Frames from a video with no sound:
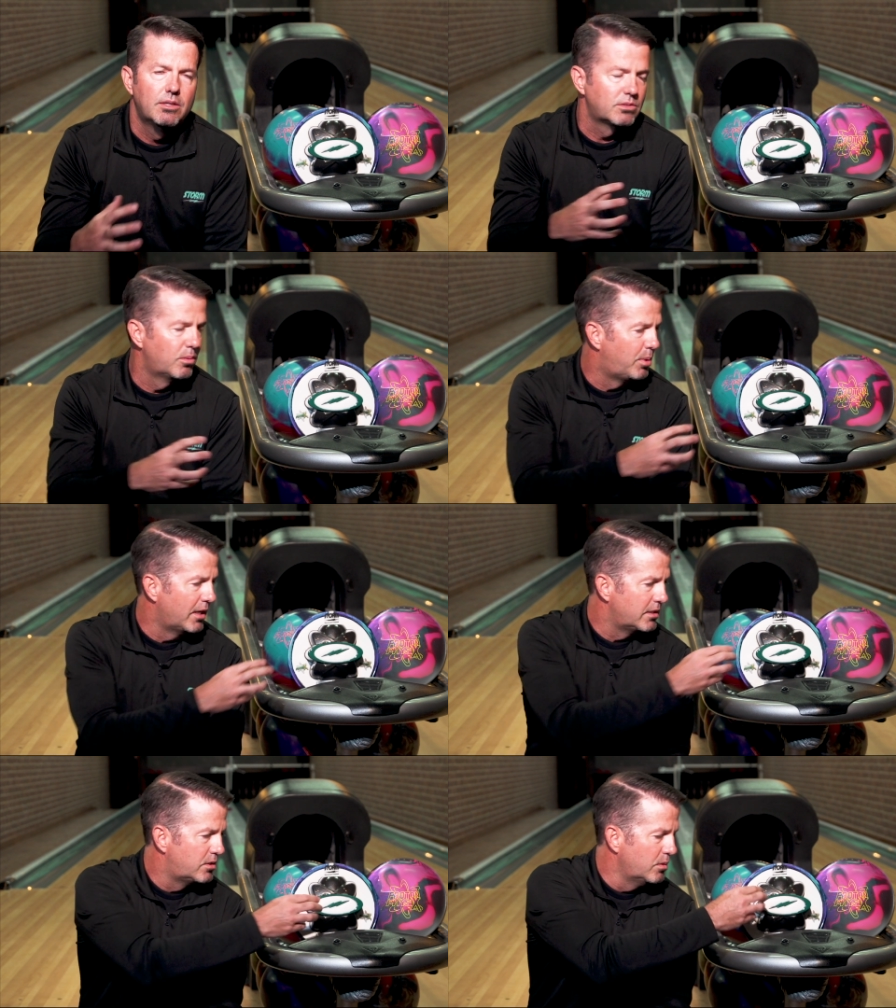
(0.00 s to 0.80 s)
So
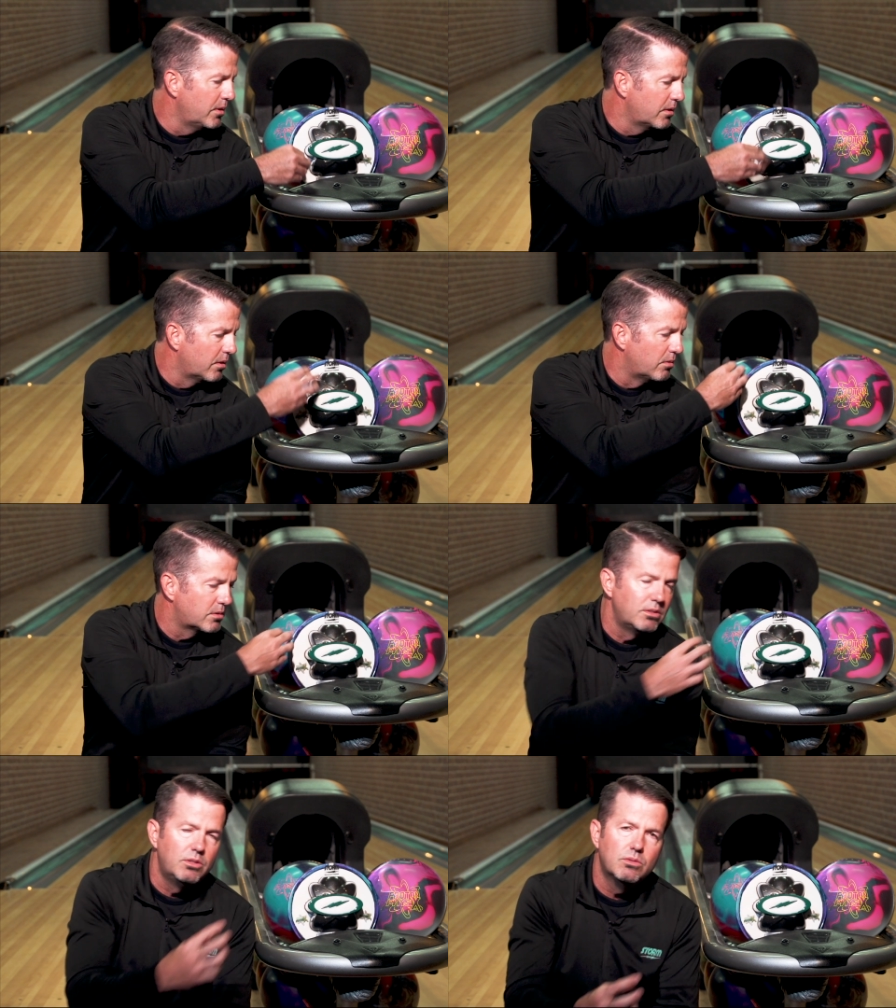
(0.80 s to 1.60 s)
by doing
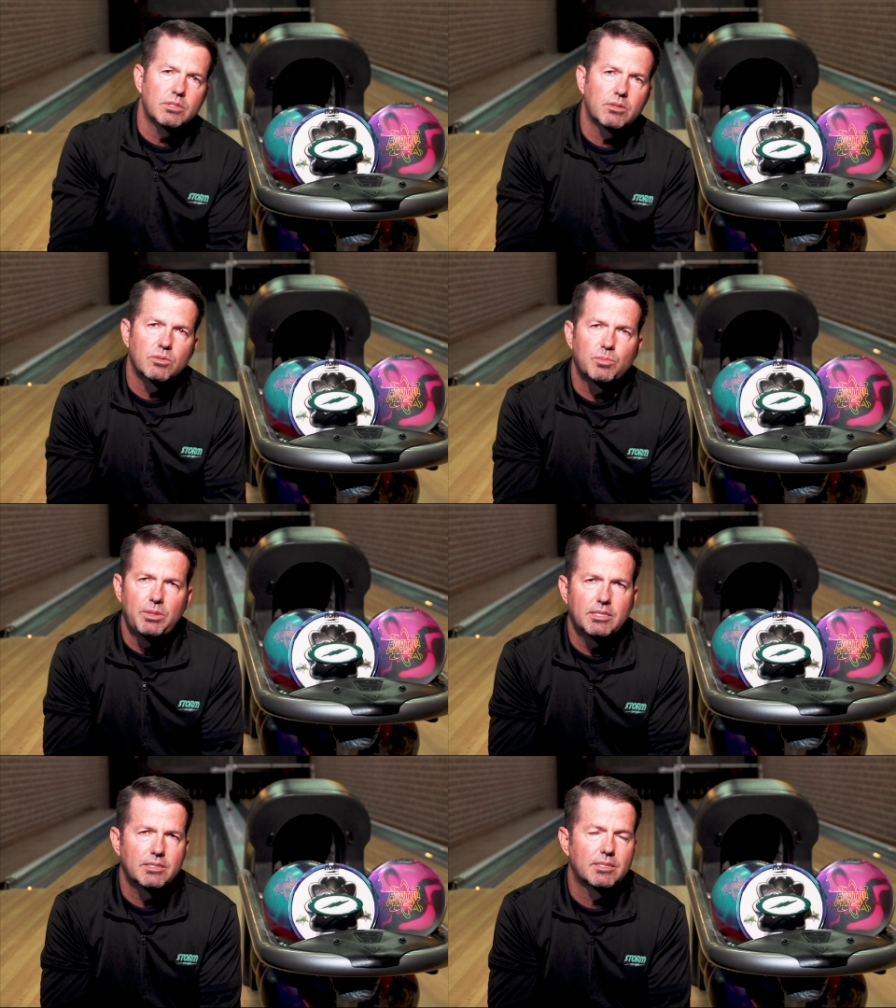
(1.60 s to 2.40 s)
those and using those
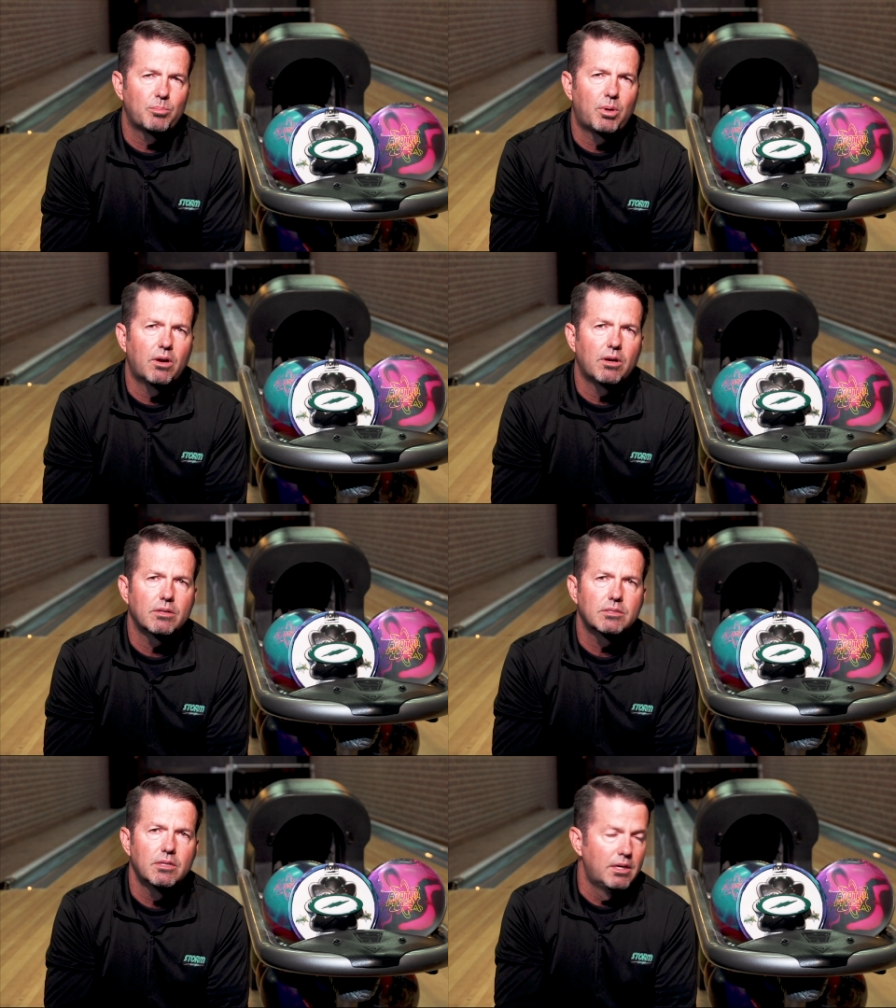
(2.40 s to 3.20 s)
pieces and
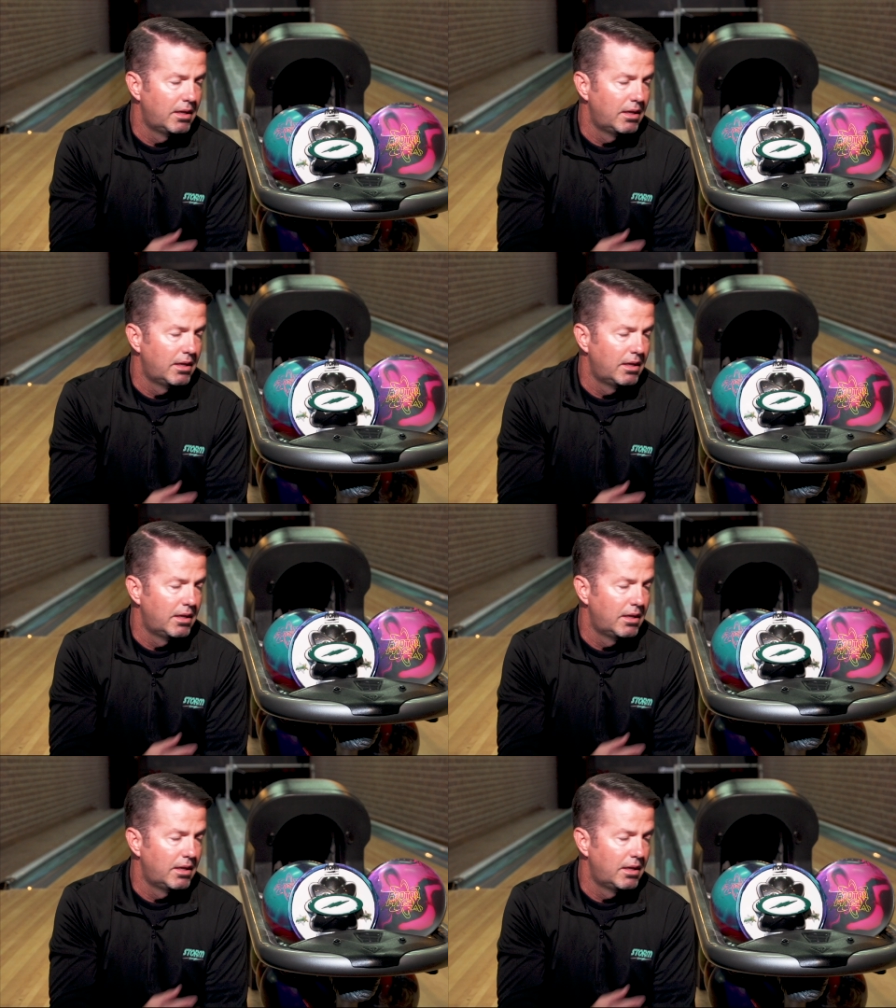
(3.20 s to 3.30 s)
parts,